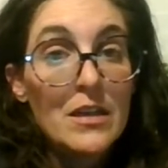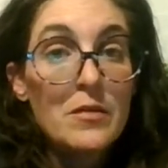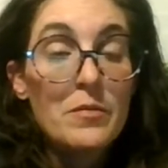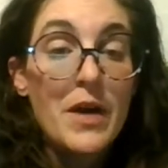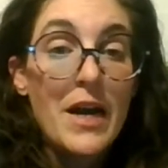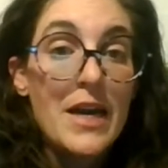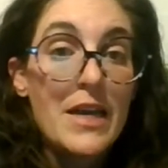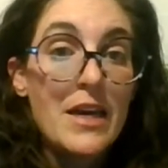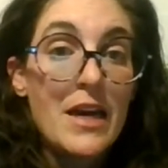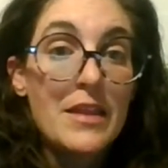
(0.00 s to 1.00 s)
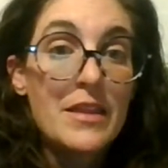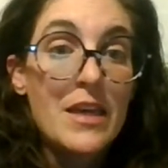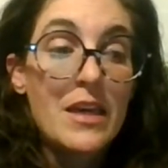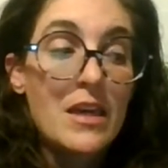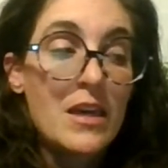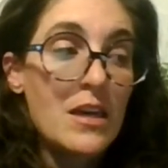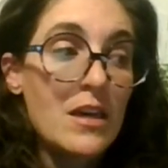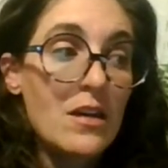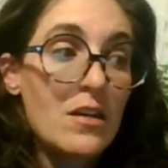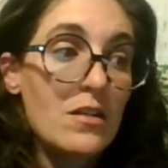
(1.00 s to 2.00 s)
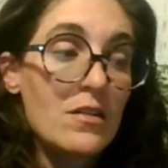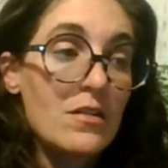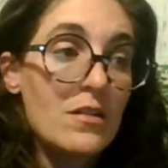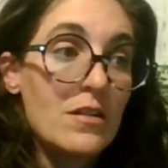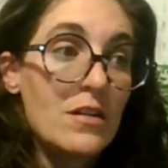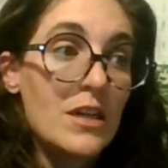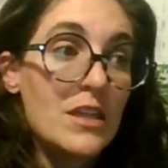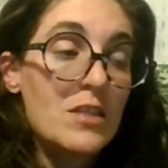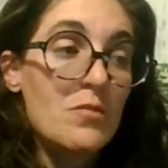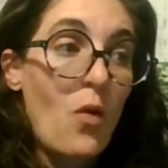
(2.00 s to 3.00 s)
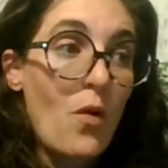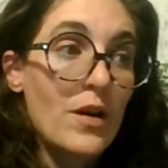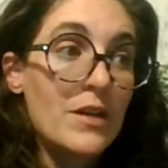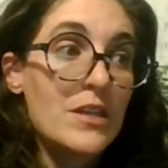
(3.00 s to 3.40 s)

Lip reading: But I think it's important